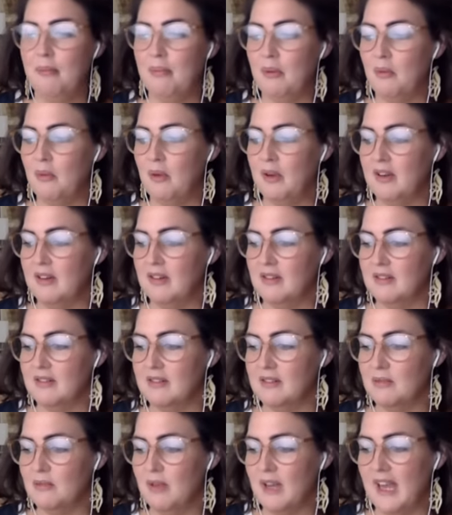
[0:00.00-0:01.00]
But
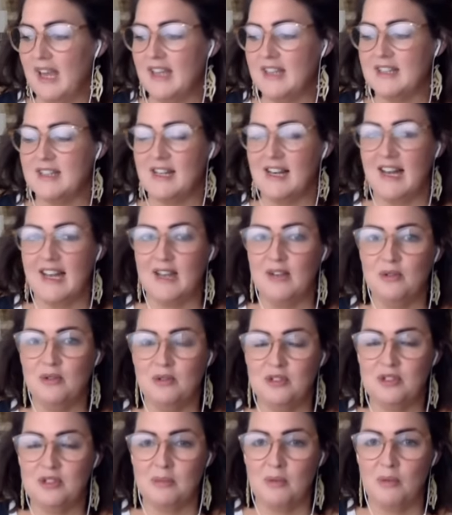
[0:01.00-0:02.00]
when we get into late
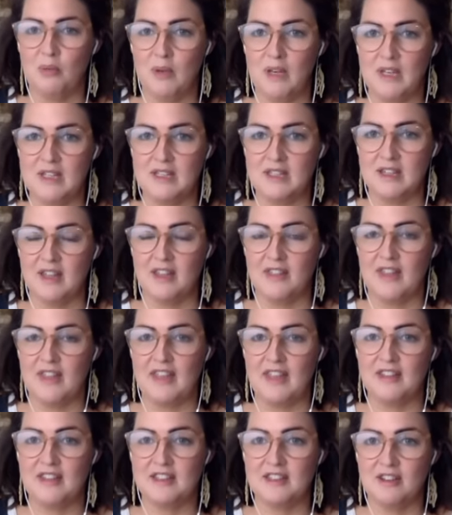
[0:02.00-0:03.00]
autumn and winter,
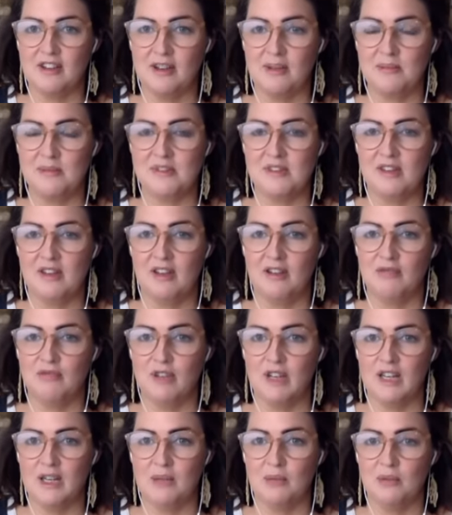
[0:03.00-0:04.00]
they're the times that I
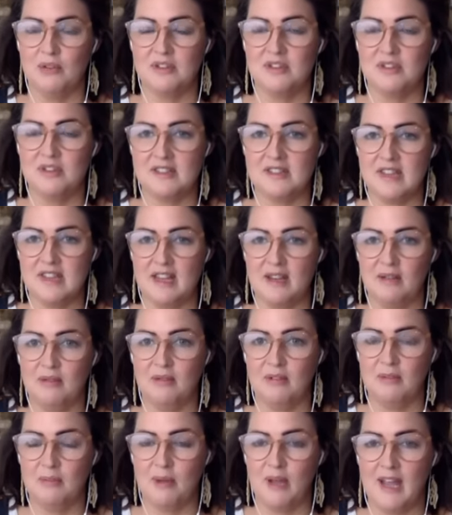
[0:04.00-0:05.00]
really want to
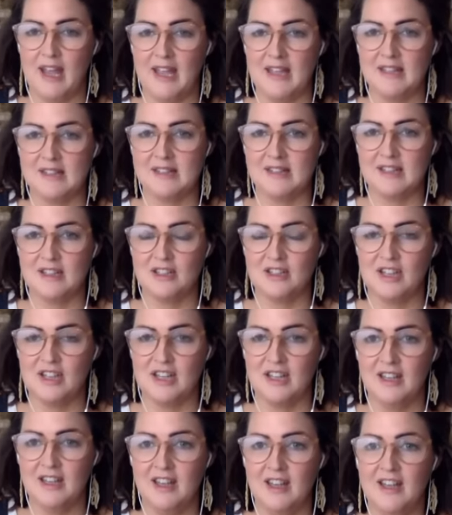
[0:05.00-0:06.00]
sit with my hand
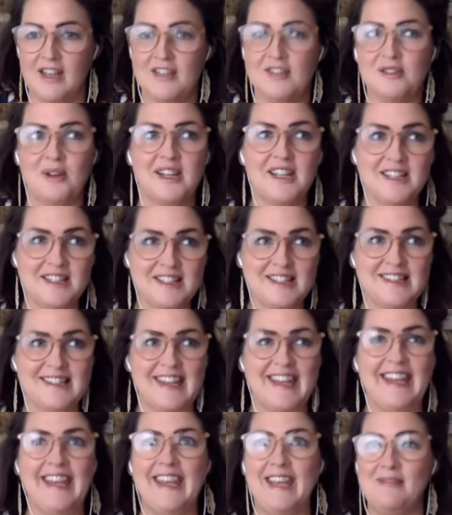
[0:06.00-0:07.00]
stitching. So I can
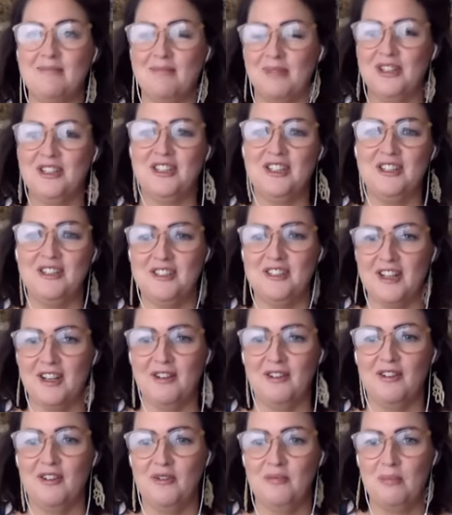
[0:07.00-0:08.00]
see in my
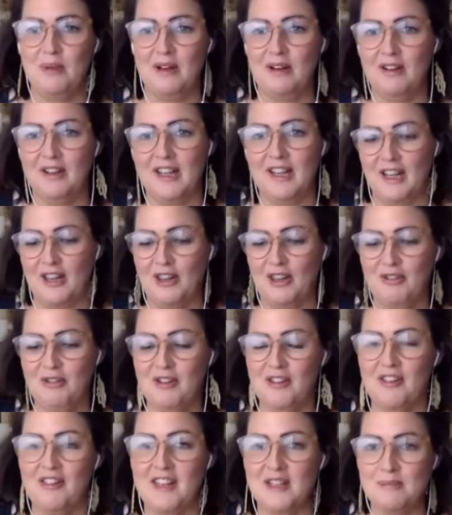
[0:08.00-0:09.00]
studio, and I've been looking
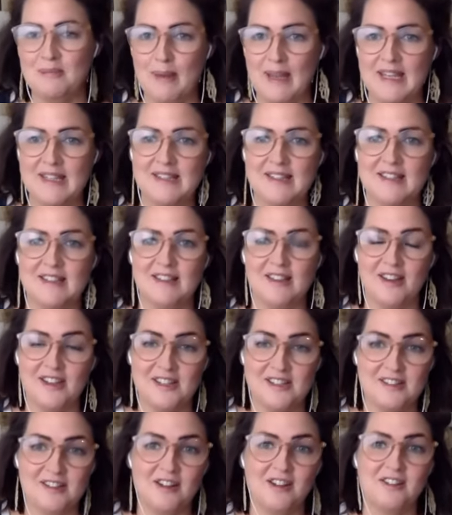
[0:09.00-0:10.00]
through that there's pieces that
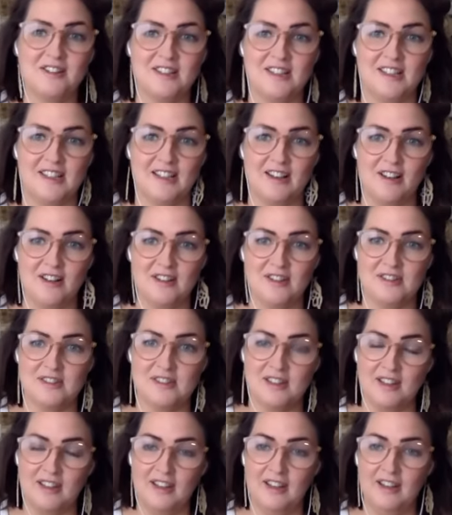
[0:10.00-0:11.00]
I started
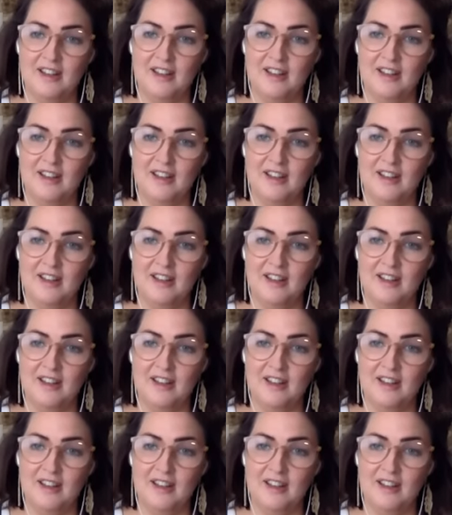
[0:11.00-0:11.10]
last